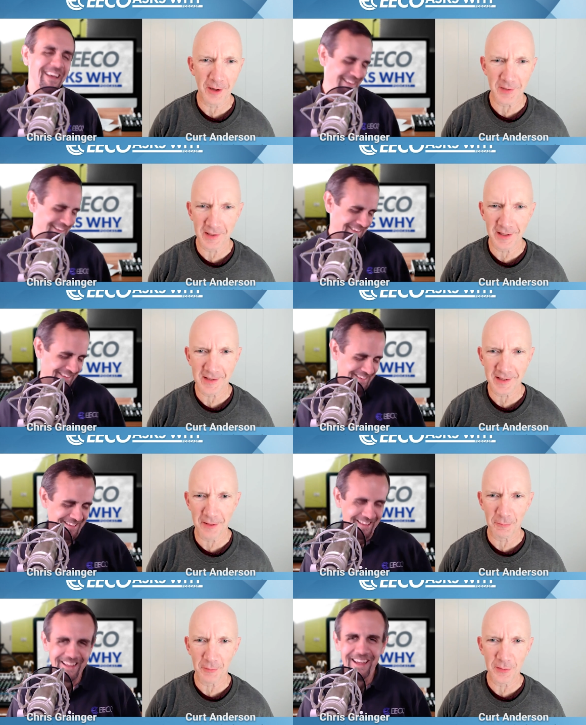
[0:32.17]
Speaker 1: up to get
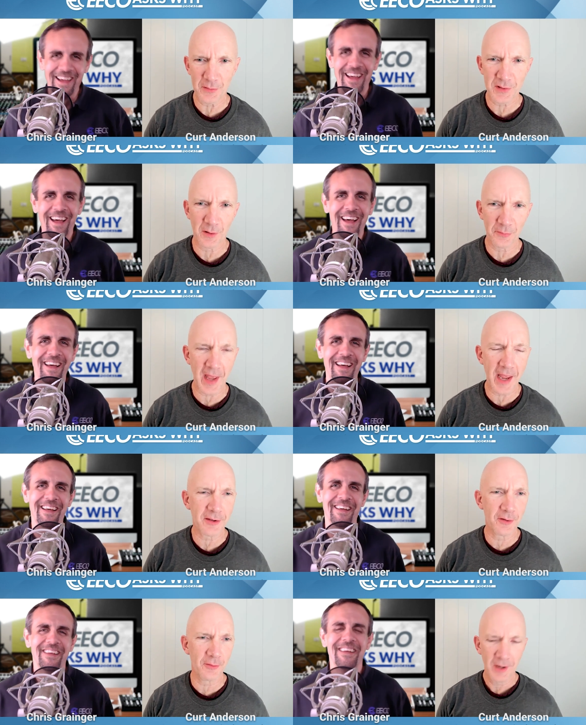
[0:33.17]
together with you. So
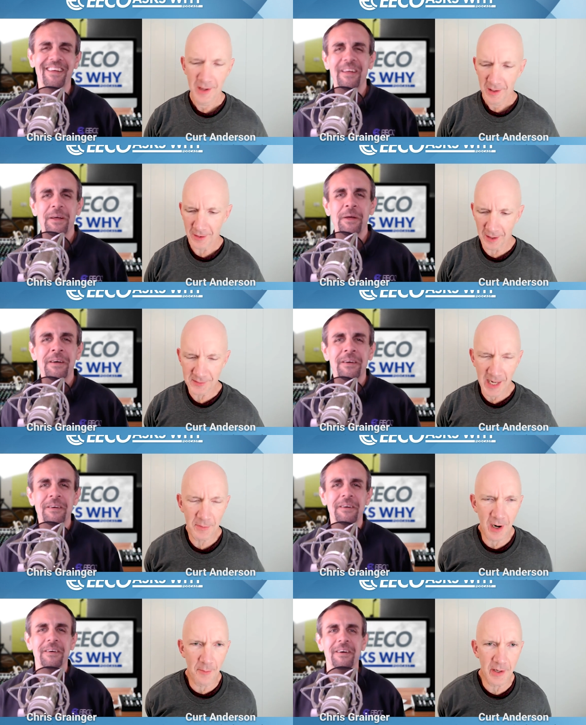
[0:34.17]
thank you. Long
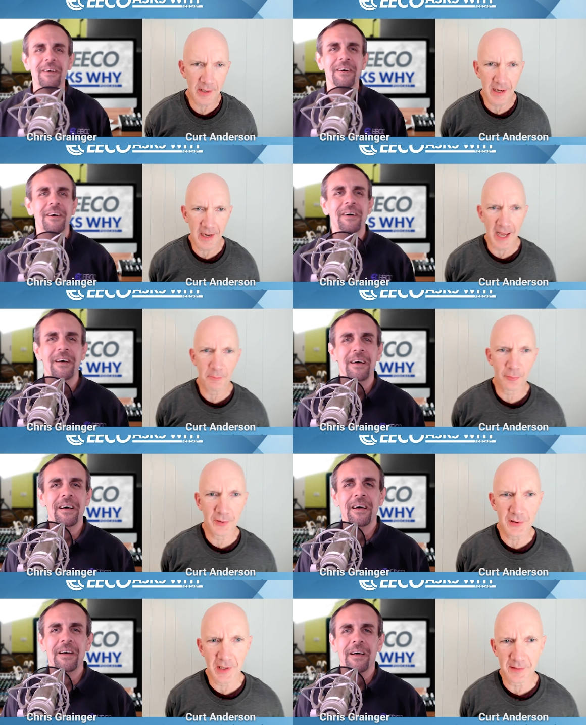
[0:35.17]
time coming, and I
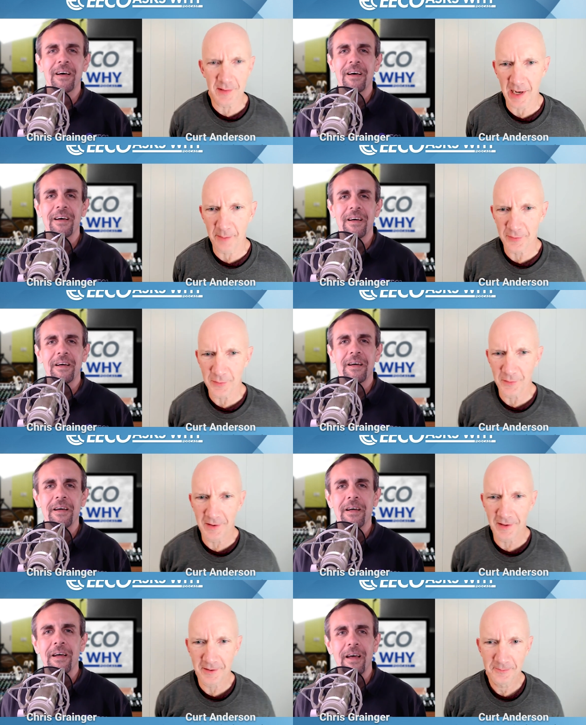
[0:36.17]
appreciate this opportunity.
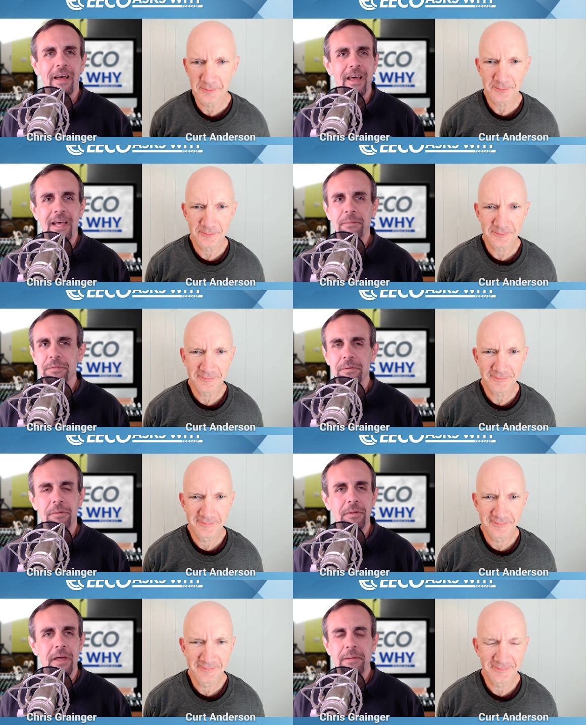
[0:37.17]

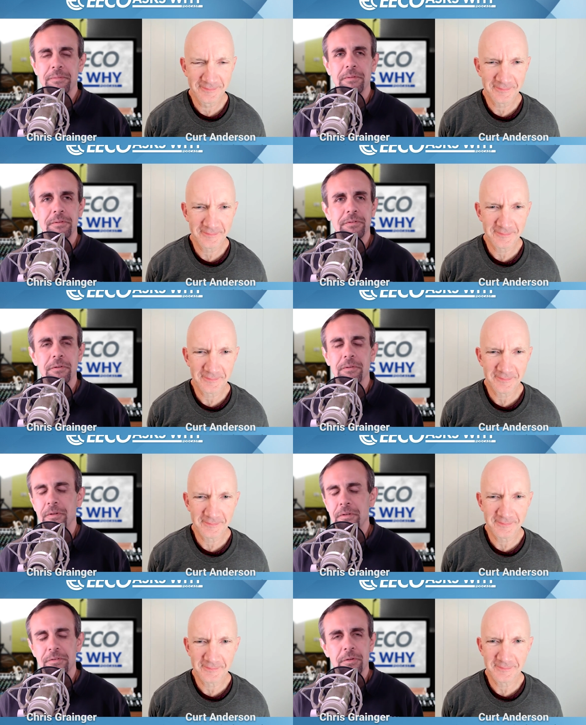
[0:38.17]
Speaker 2: Absolutely, absolutely. So
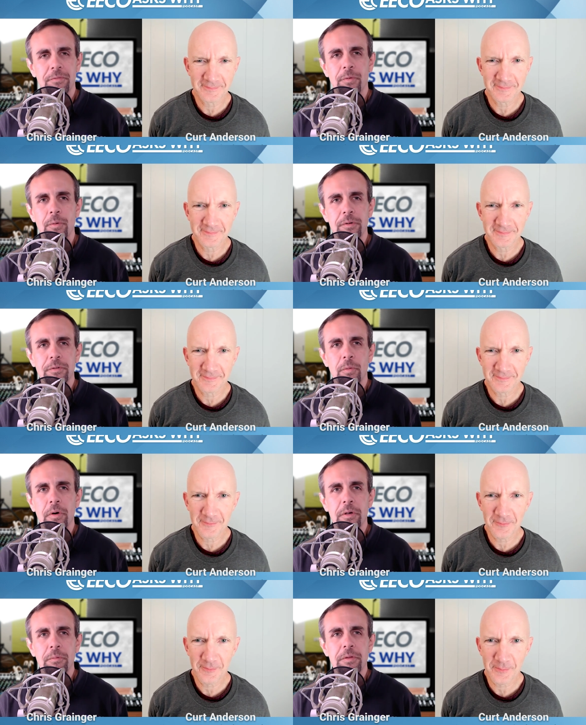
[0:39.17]
looking so forward to
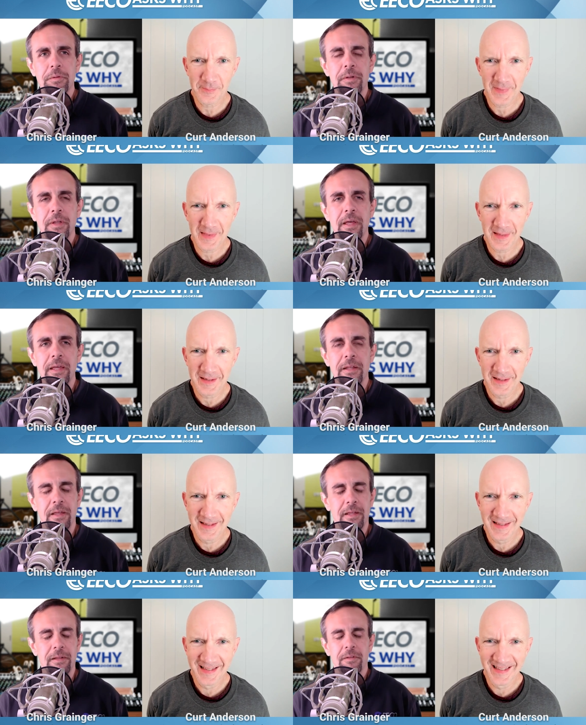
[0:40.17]
working with you today
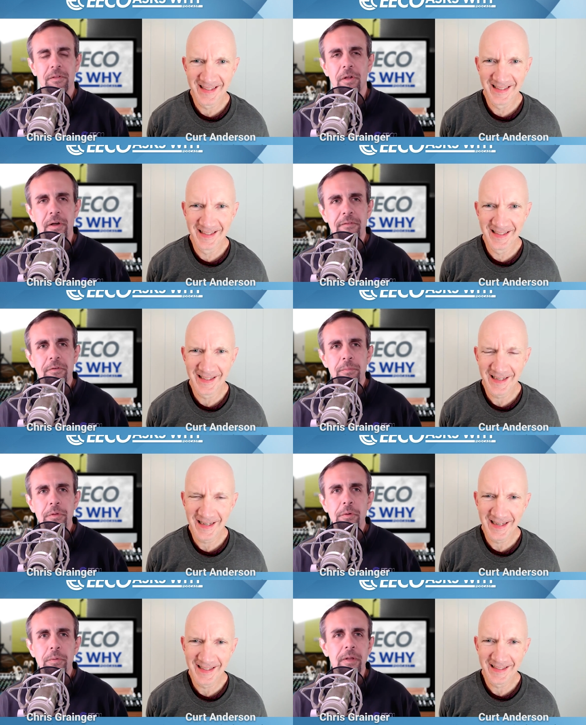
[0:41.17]
and, and learning
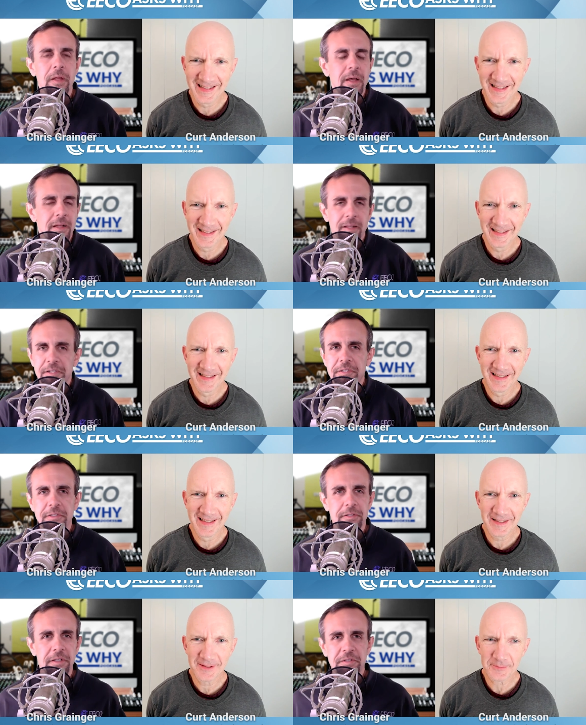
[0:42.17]
from you. And let's
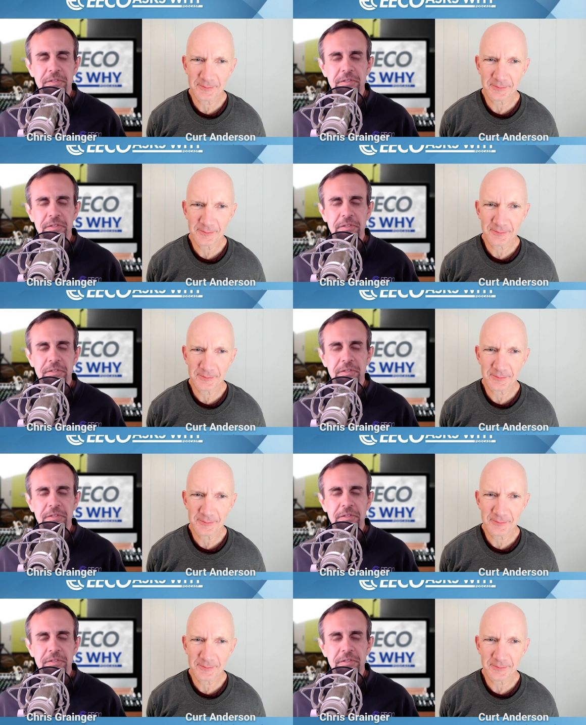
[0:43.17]
just let's